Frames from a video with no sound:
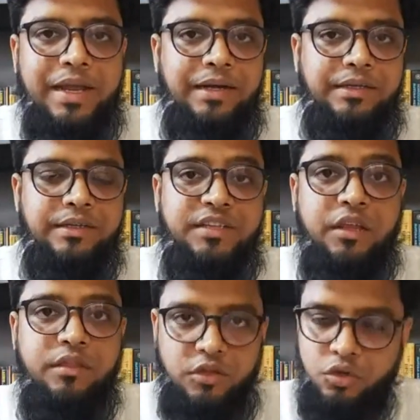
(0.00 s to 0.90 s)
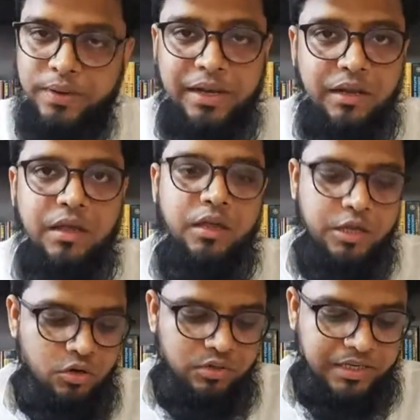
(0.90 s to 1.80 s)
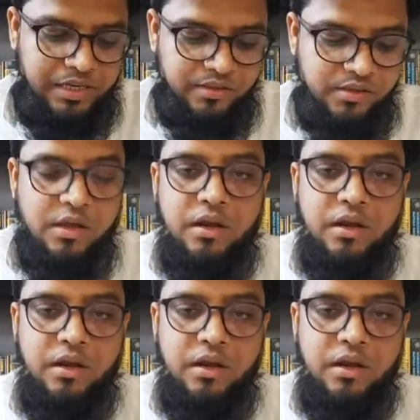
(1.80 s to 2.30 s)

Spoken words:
characteristics, you will cure the case.